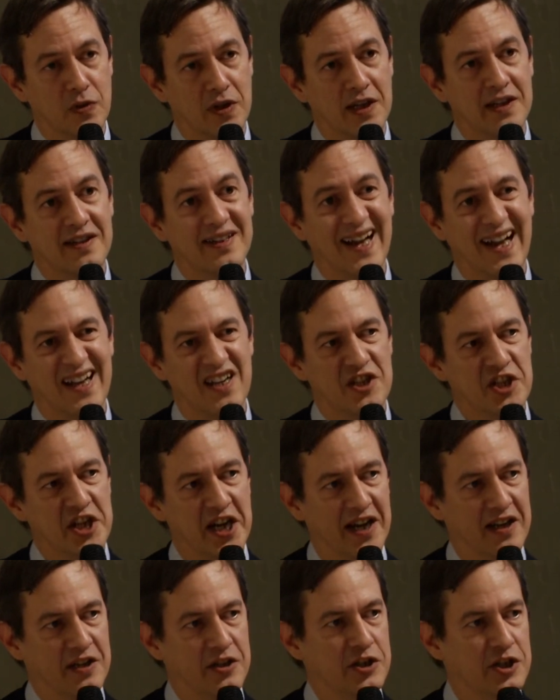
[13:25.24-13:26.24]
can
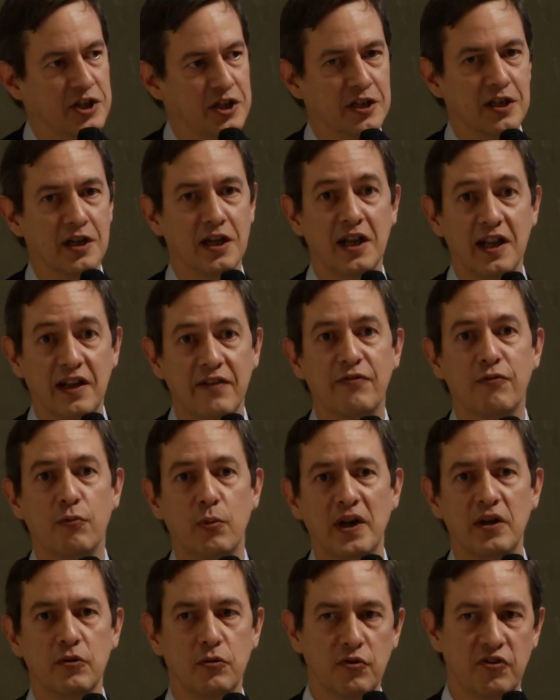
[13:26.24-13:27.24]
change, if
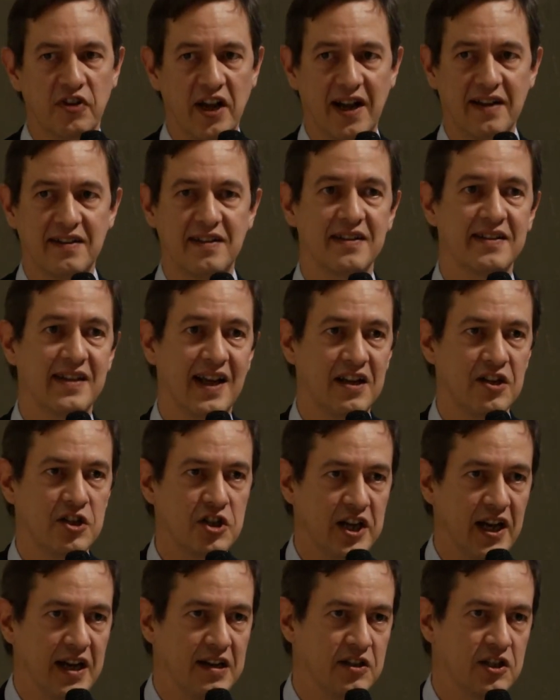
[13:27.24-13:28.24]
we do that, it can
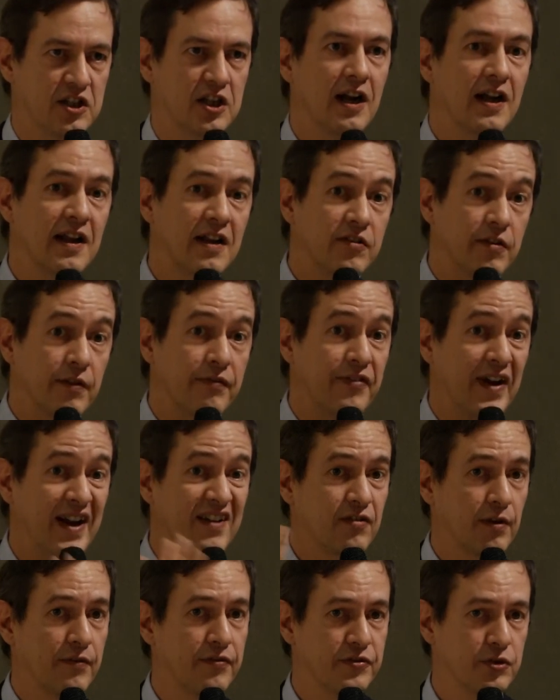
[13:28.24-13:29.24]
change the face
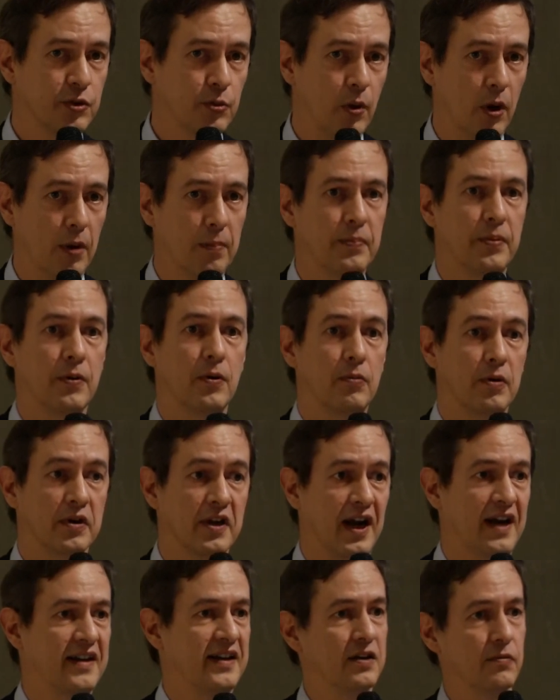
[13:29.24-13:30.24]
of Europe
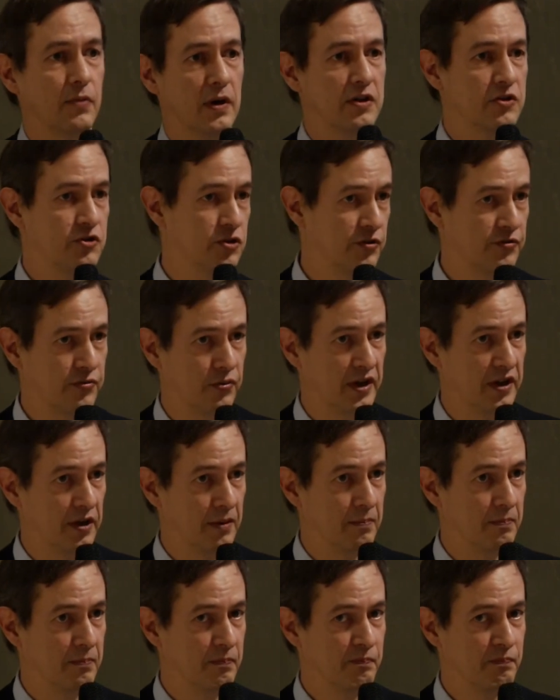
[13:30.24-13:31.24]
regarding religious
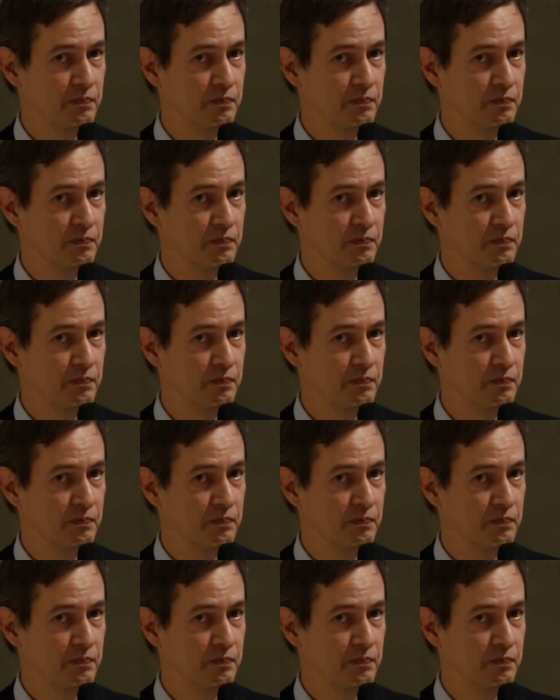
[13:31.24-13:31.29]
freedom.